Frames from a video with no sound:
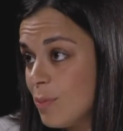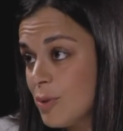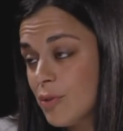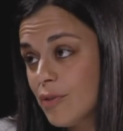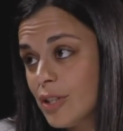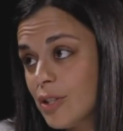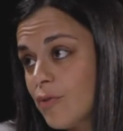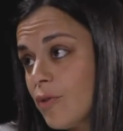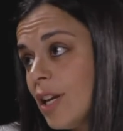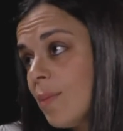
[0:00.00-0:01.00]
So if it's
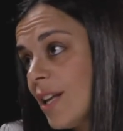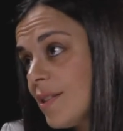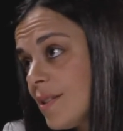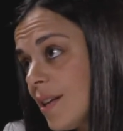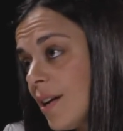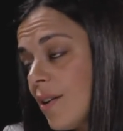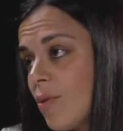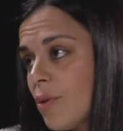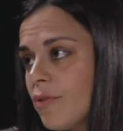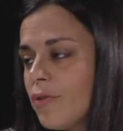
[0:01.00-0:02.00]
free MedSec
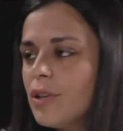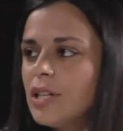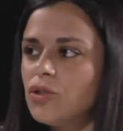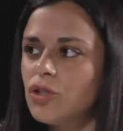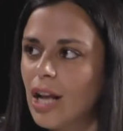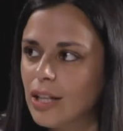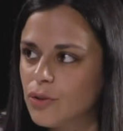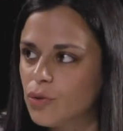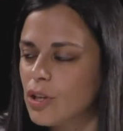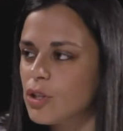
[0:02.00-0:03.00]
or free child
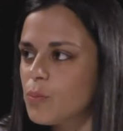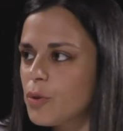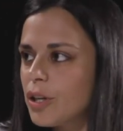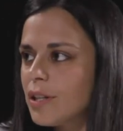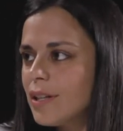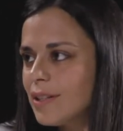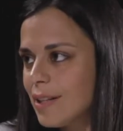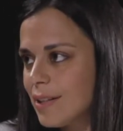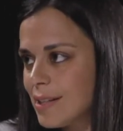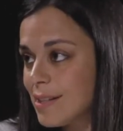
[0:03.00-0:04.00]
transport,
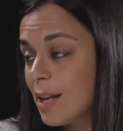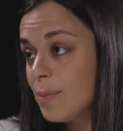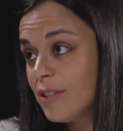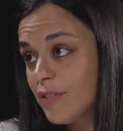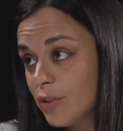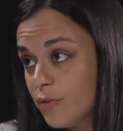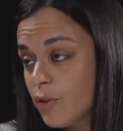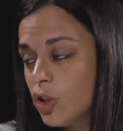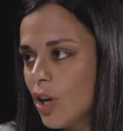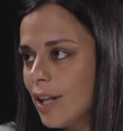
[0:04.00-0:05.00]
that does help, even the
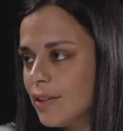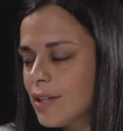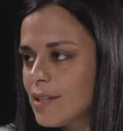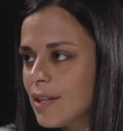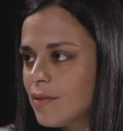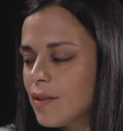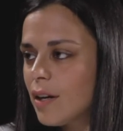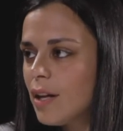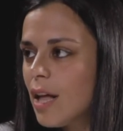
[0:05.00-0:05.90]
free childcare center.